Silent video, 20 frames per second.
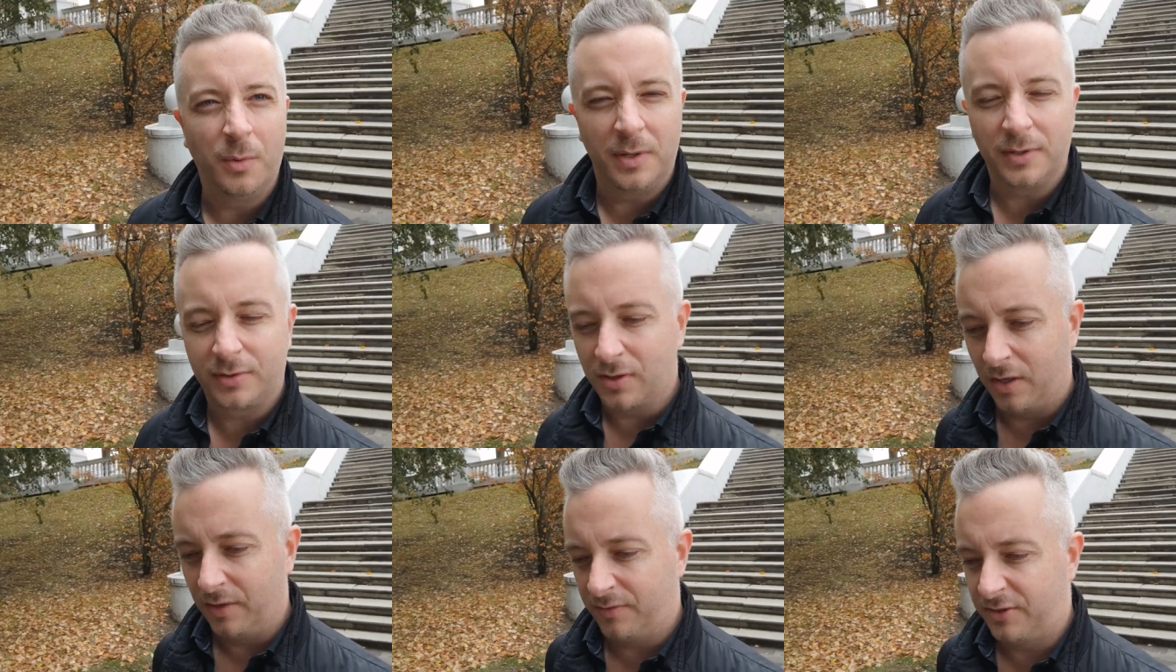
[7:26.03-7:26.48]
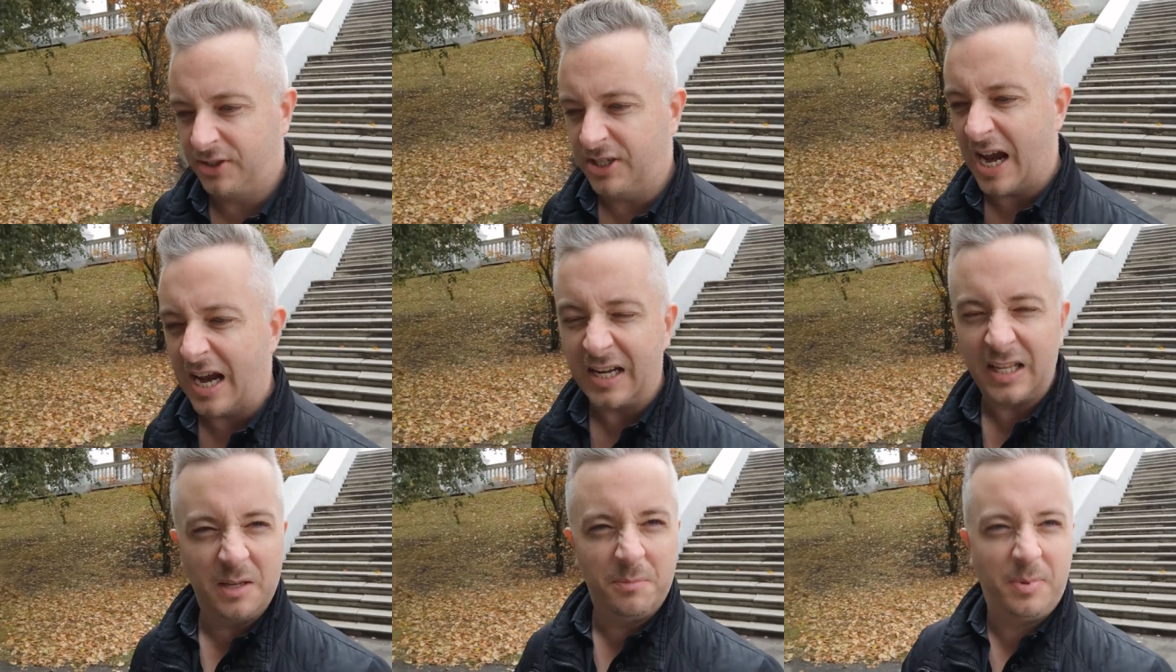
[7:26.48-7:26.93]
We're just kind of
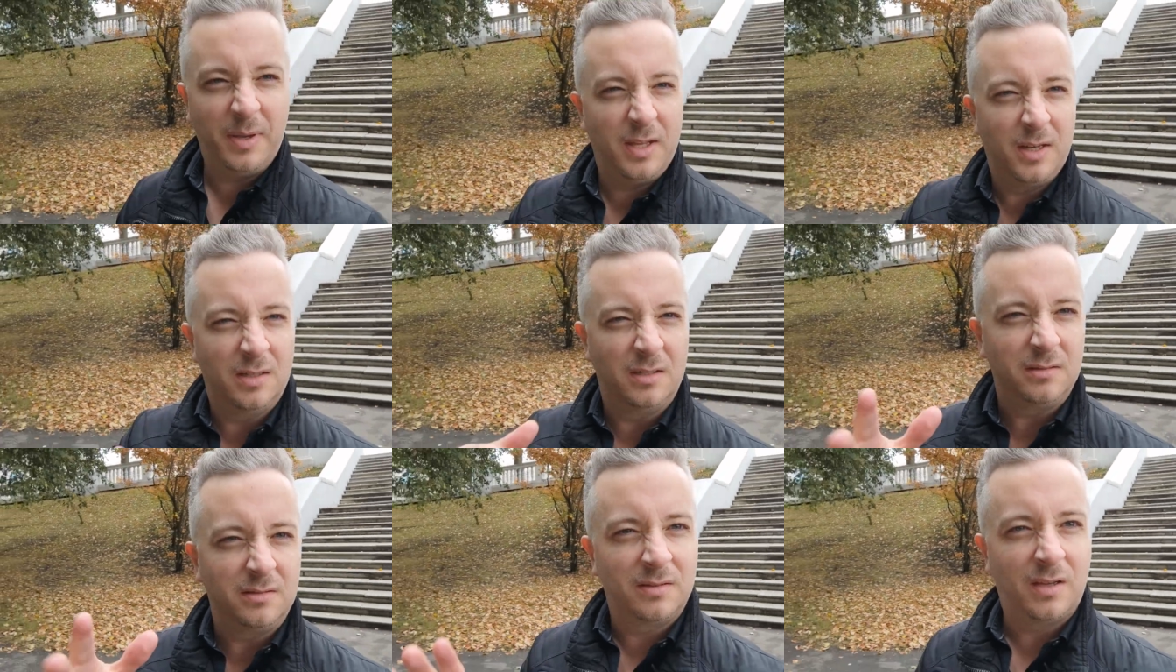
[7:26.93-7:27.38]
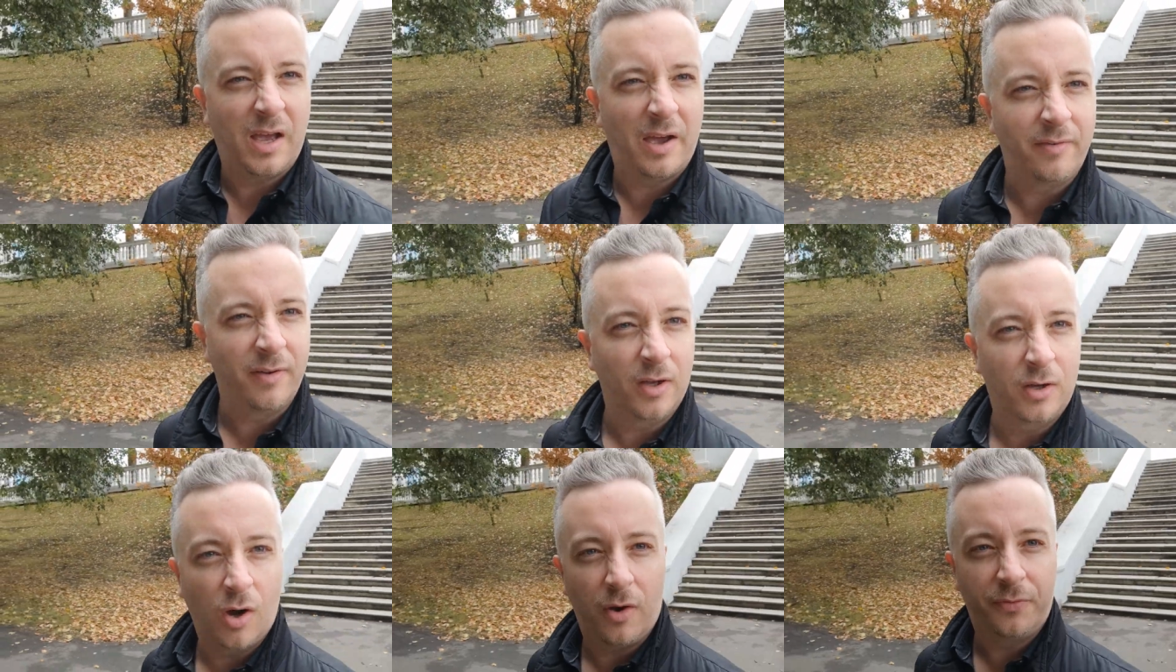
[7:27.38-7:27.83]
chatting a bit and
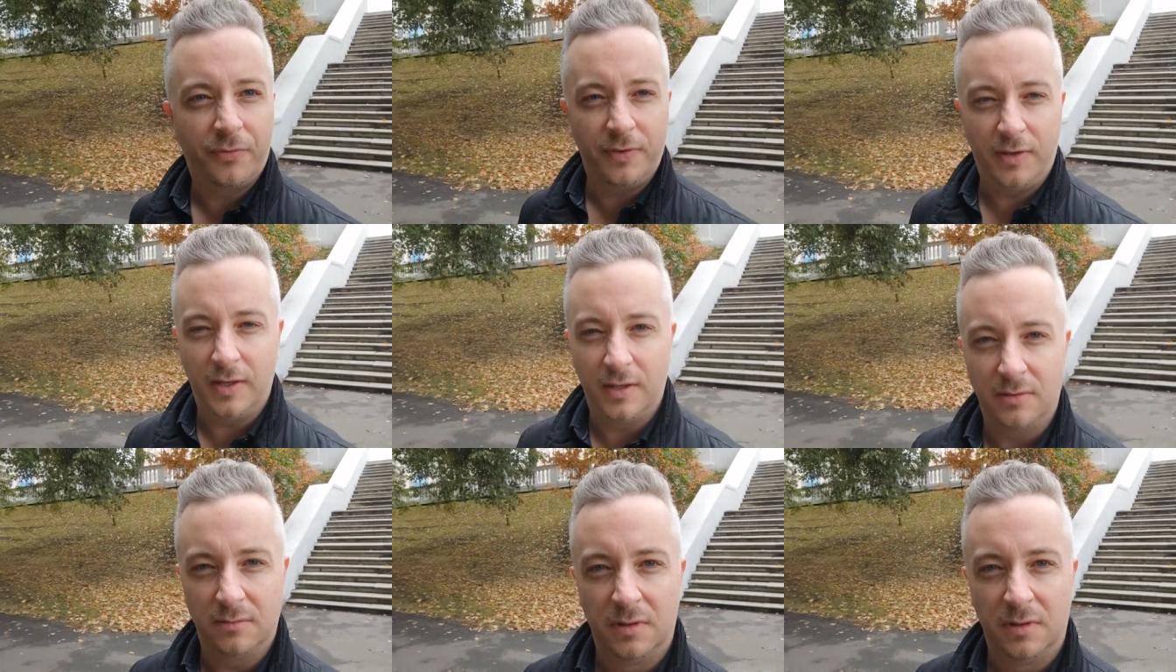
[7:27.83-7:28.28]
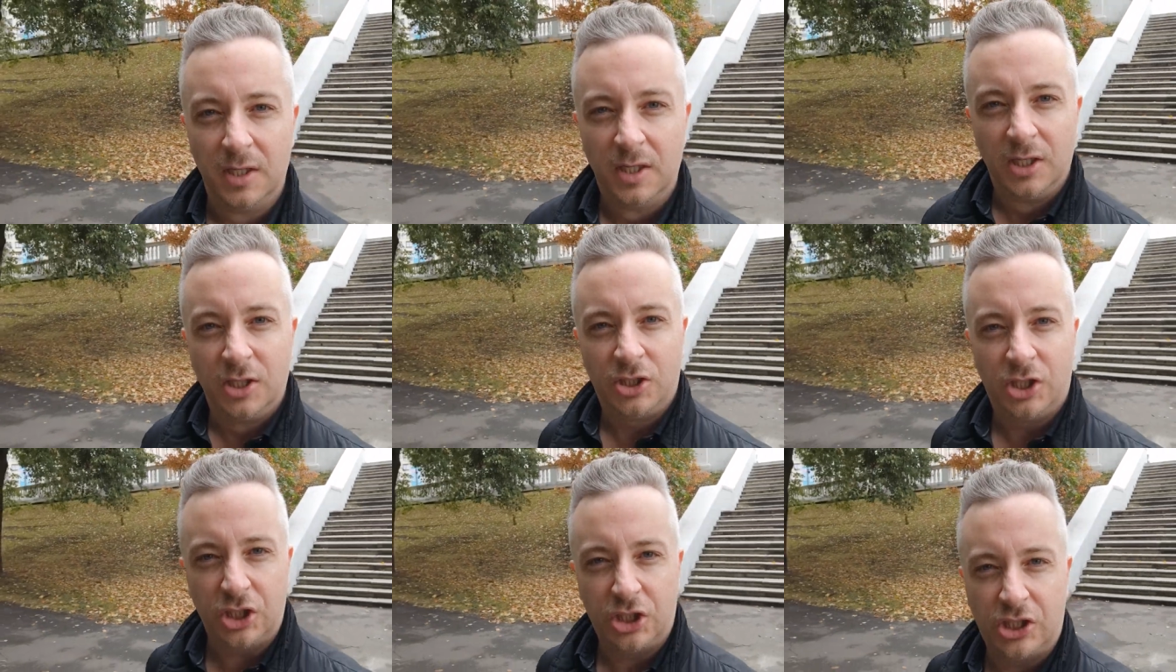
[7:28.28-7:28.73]
having a coffee and
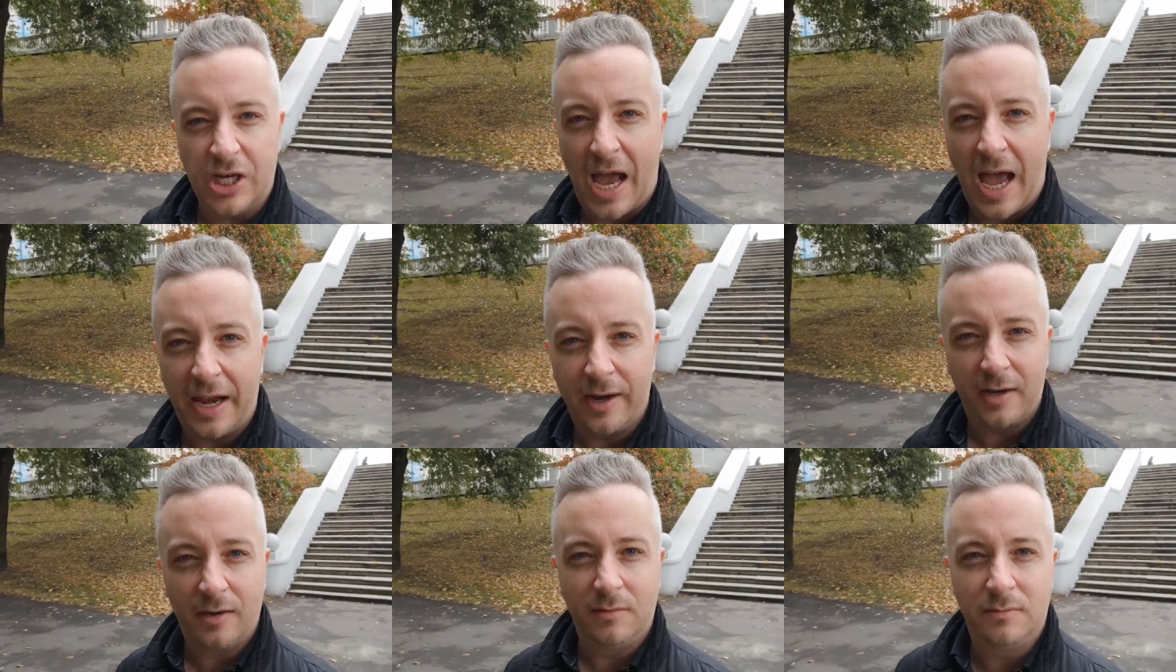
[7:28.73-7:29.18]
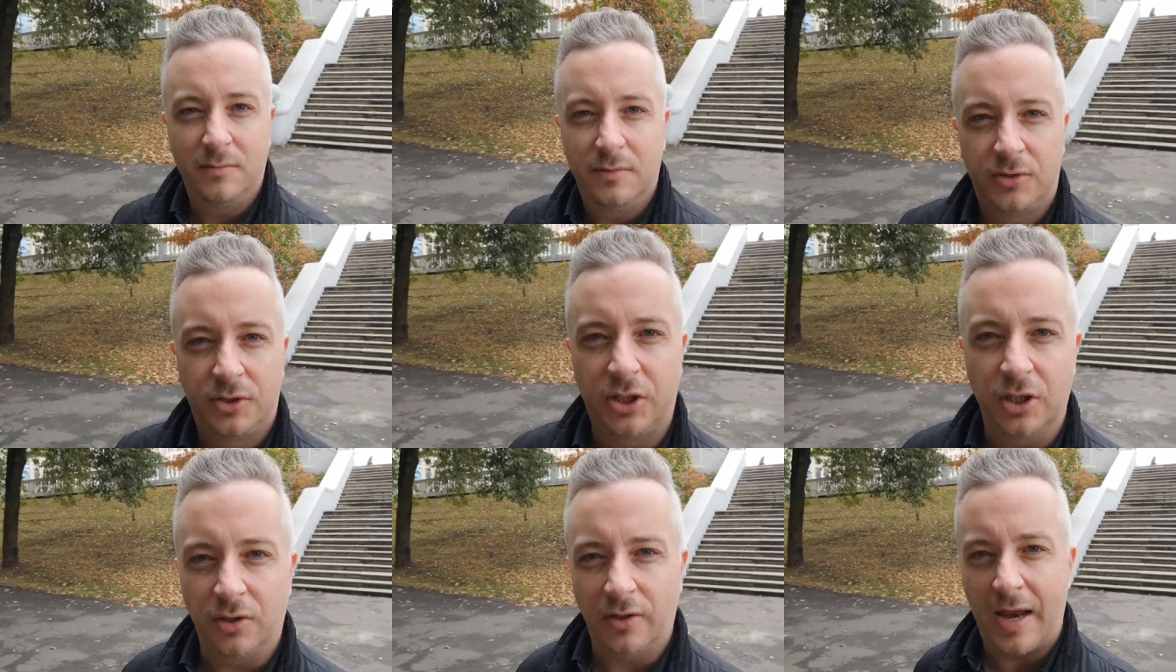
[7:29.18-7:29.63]
chit chat and
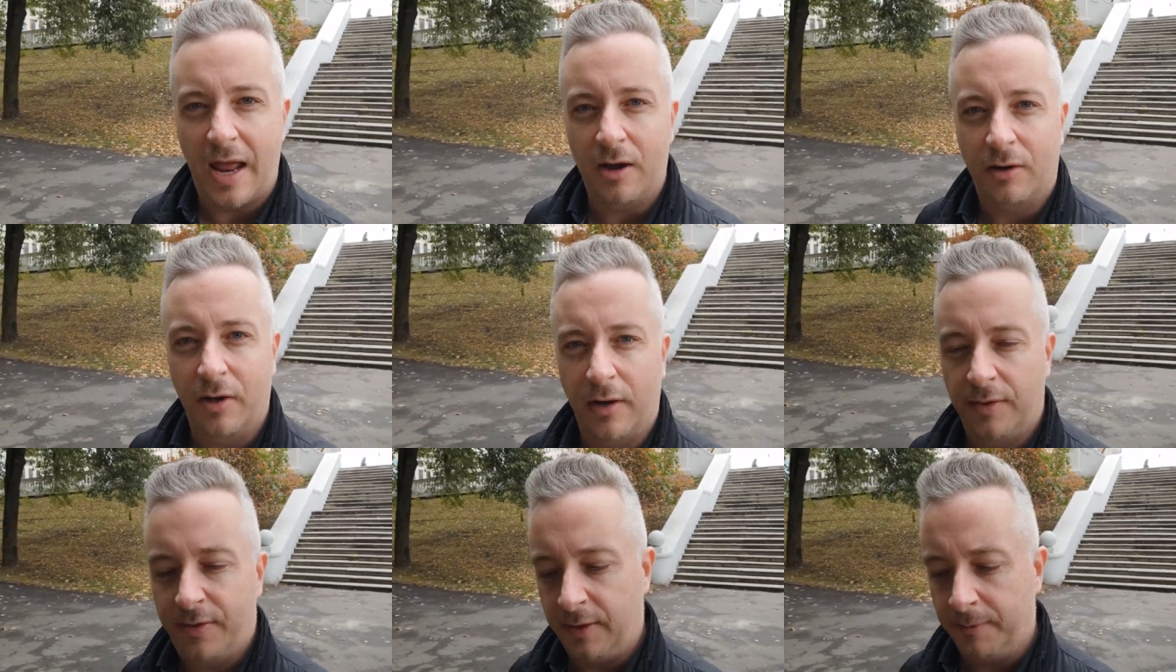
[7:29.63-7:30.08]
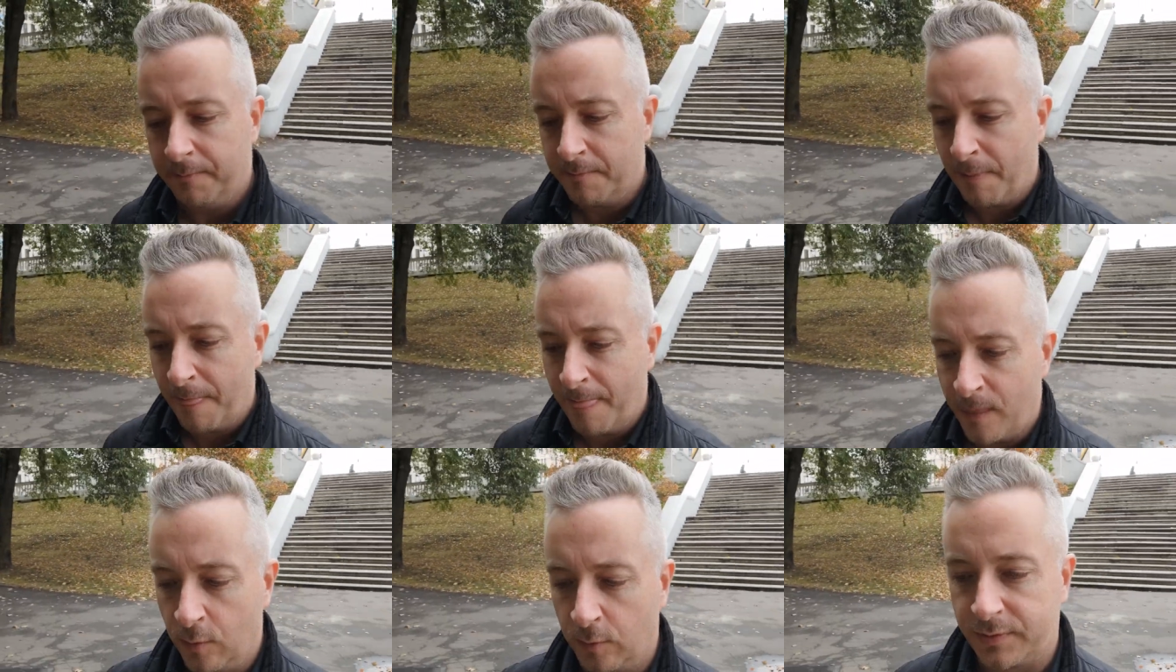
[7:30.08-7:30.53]
chilling out kind of thing,
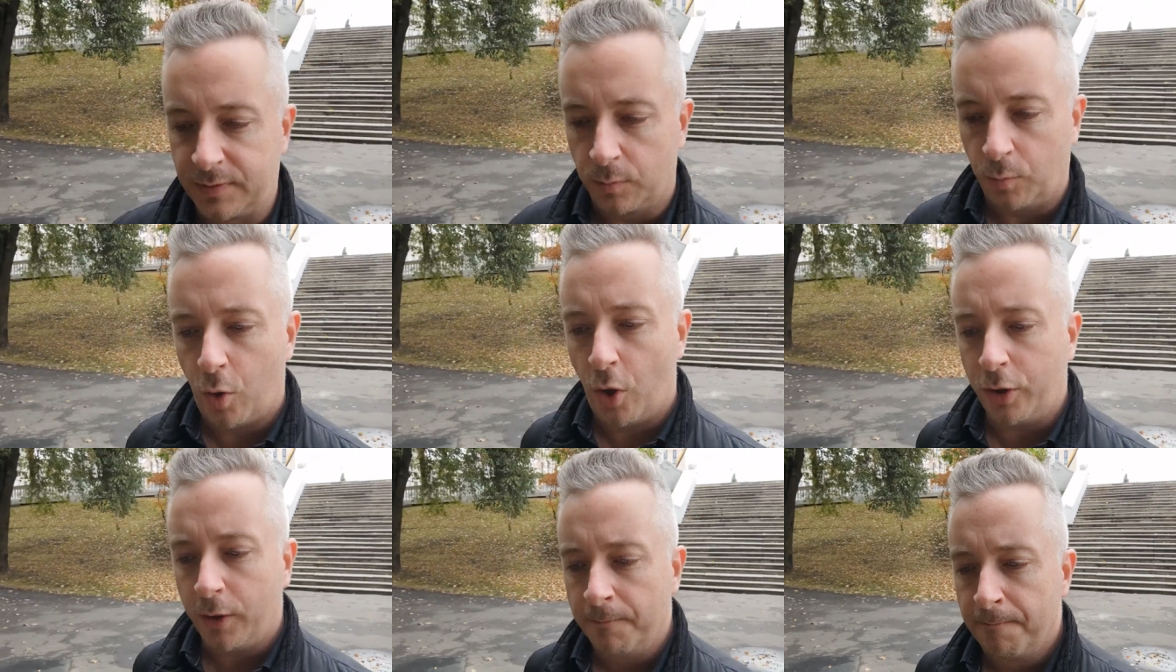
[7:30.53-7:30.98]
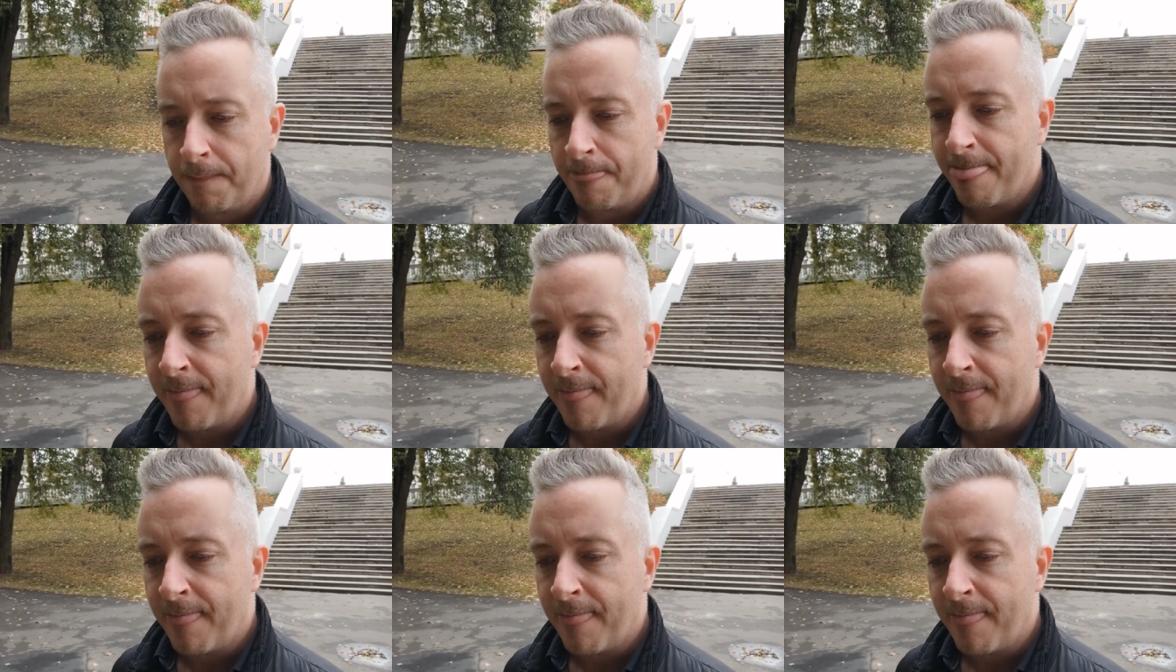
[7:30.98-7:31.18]
doing some work.